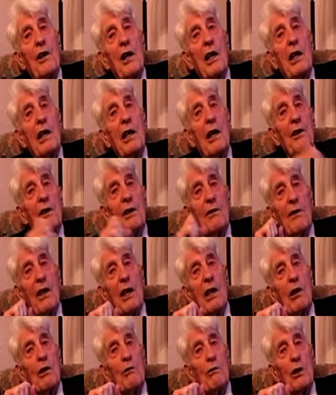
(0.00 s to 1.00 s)
on the end of a
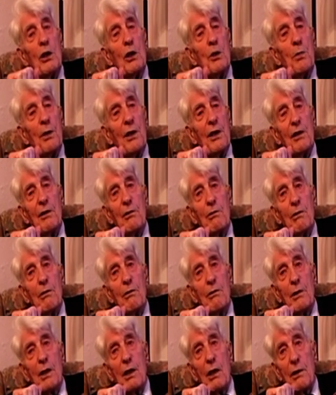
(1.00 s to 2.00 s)
long rope and
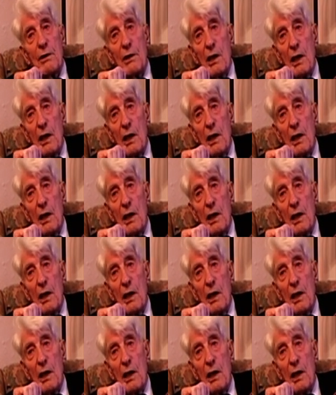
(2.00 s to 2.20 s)
we got